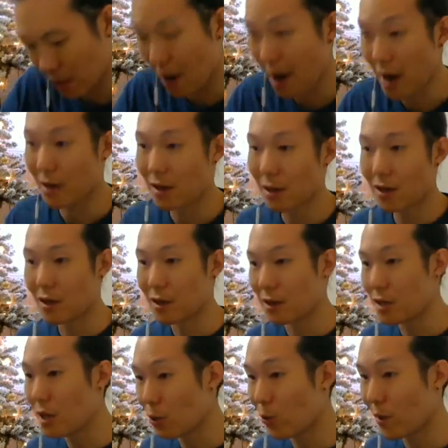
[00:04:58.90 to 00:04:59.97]
All right,
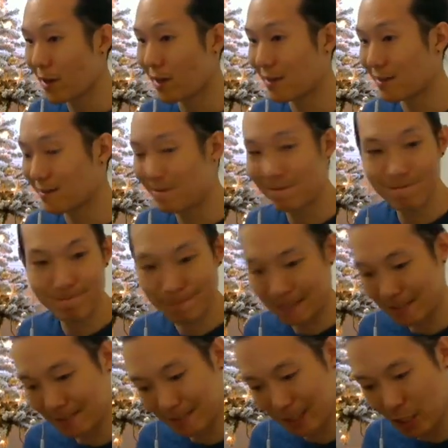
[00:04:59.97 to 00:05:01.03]
no win.
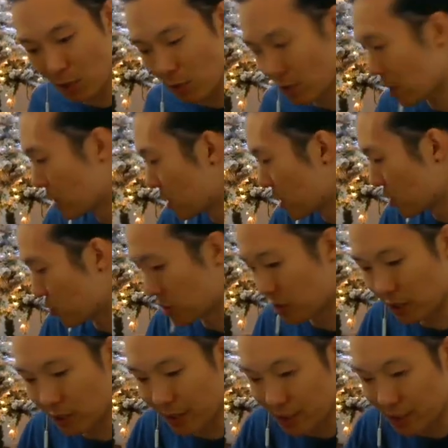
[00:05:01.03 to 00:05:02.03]
No one on the Tetris ticket.